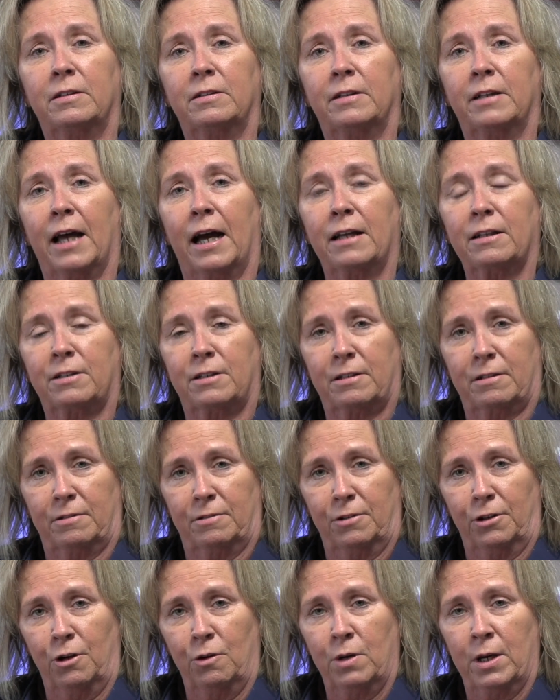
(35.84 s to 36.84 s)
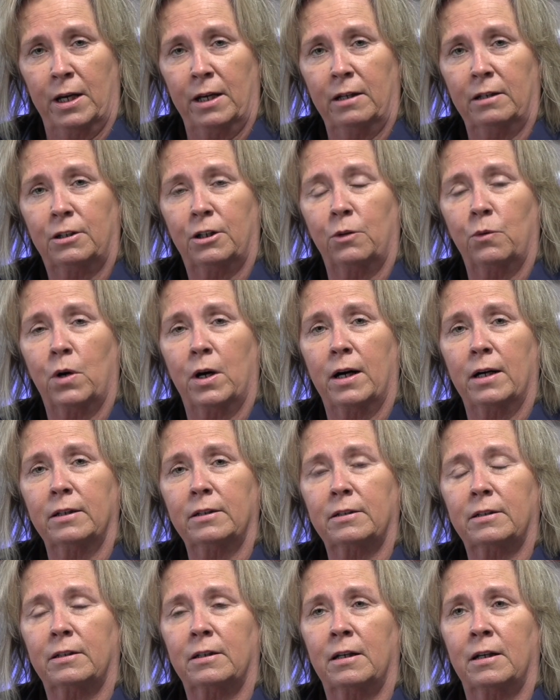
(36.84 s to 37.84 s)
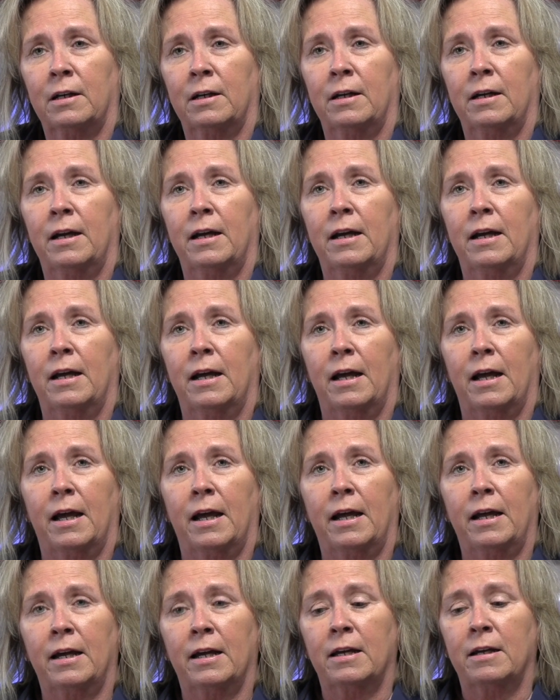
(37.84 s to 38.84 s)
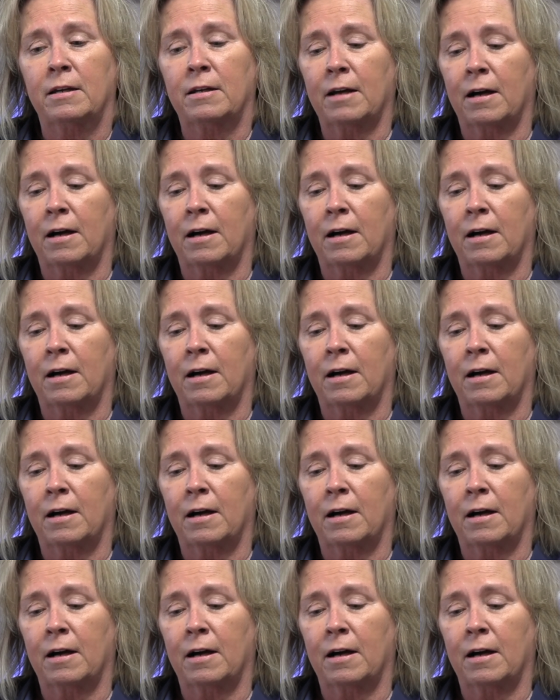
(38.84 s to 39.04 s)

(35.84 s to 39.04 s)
that's unique to us. And